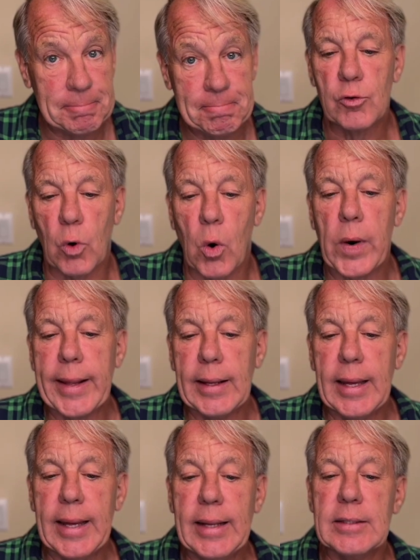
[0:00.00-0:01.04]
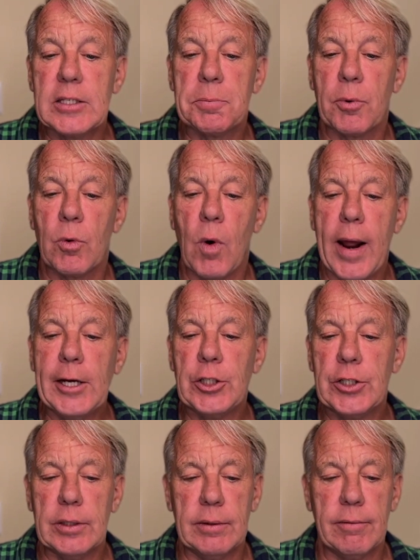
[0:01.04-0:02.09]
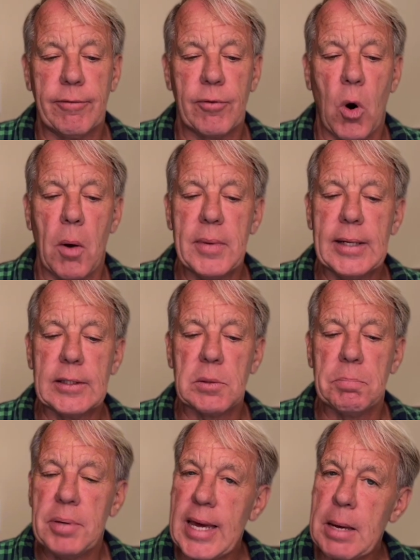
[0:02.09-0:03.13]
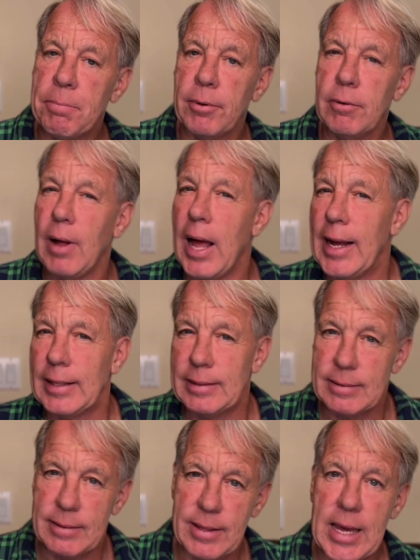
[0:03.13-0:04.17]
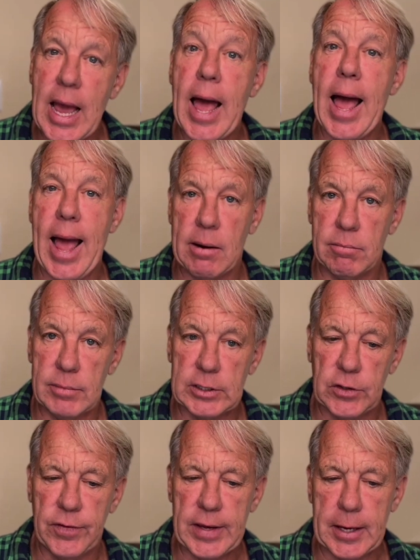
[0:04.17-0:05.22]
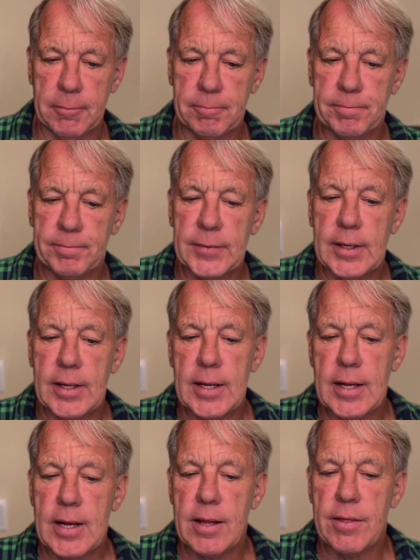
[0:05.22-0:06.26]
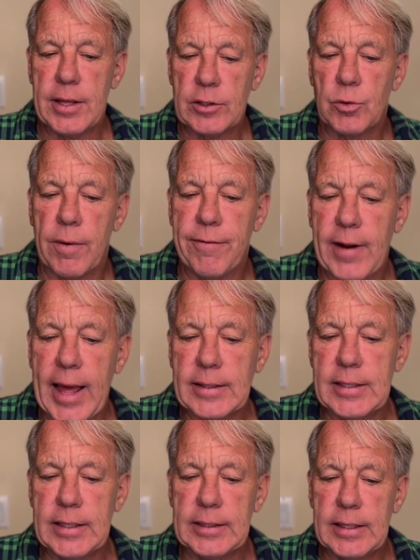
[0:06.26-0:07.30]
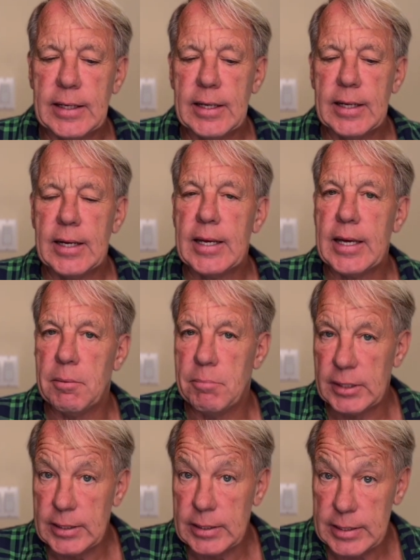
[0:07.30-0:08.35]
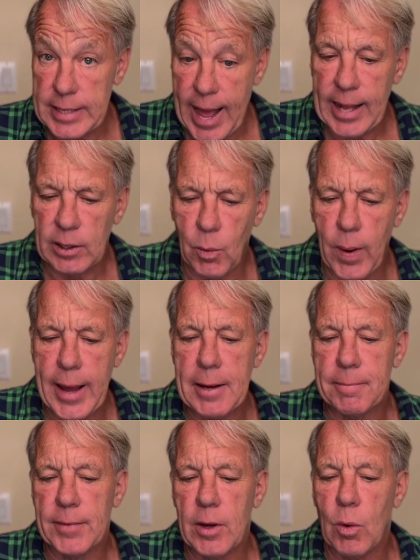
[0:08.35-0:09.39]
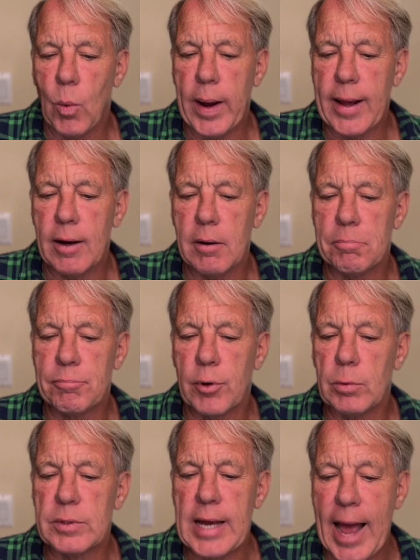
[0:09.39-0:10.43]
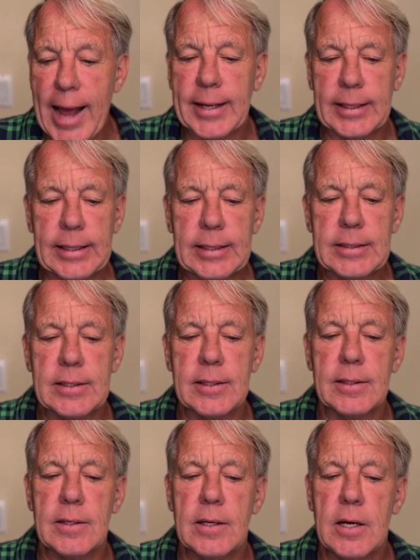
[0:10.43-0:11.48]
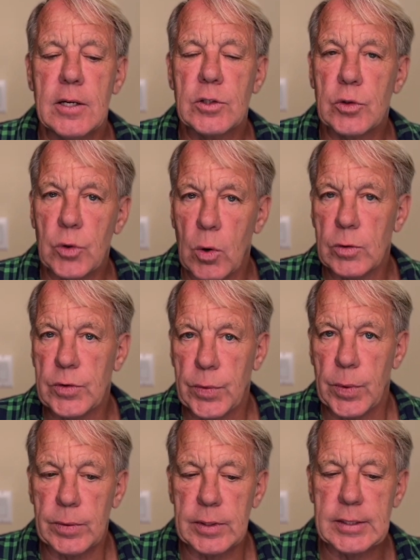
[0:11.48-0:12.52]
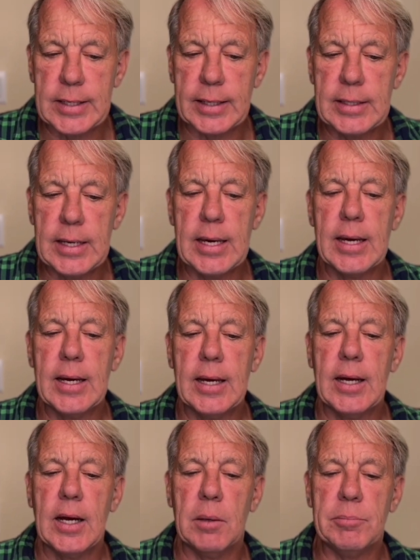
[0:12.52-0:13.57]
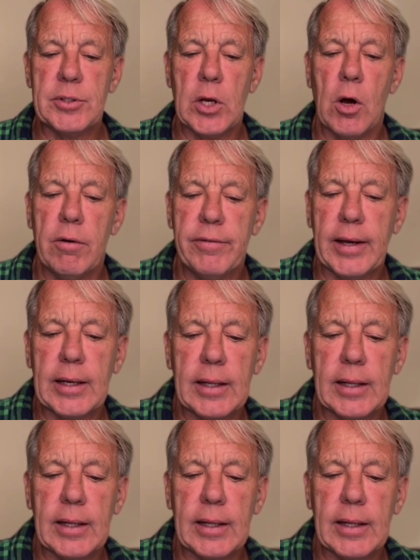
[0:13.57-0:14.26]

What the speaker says: drawing inspiration from its people and the atmosphere. This reflected in Mrs. Dalloway, where her protagonist strolls through the city, observing